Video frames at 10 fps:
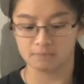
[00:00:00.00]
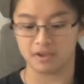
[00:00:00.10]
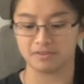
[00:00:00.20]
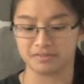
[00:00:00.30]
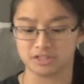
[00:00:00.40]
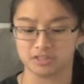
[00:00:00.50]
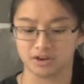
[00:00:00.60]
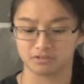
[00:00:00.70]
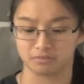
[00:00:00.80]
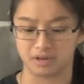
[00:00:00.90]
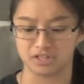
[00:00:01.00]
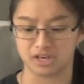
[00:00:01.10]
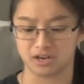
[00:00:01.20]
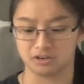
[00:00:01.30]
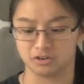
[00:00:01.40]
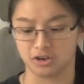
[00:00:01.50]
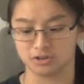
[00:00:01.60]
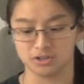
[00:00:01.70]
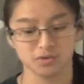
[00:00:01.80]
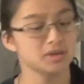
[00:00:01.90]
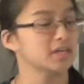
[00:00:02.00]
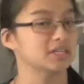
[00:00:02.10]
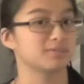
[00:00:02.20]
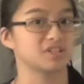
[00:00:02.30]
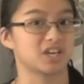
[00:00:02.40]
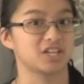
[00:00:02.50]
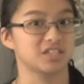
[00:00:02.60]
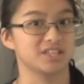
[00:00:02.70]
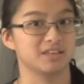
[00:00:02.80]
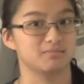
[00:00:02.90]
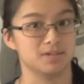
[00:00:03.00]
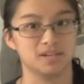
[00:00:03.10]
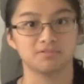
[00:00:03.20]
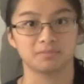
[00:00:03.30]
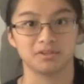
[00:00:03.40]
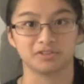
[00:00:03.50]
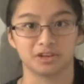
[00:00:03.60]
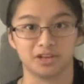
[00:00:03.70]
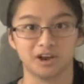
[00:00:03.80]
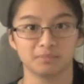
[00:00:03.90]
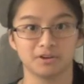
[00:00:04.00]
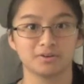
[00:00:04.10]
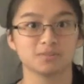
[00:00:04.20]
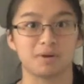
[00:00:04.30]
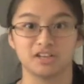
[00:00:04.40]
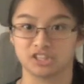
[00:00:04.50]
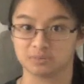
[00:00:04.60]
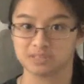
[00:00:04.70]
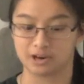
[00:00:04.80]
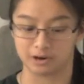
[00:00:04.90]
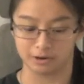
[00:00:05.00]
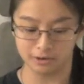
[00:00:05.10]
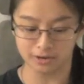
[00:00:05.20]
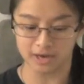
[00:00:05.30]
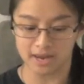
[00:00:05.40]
My favorite song from my childhood cartoon is My Shiny Teeth and Me from The Fairly Odd Parents by Chip Scarlark.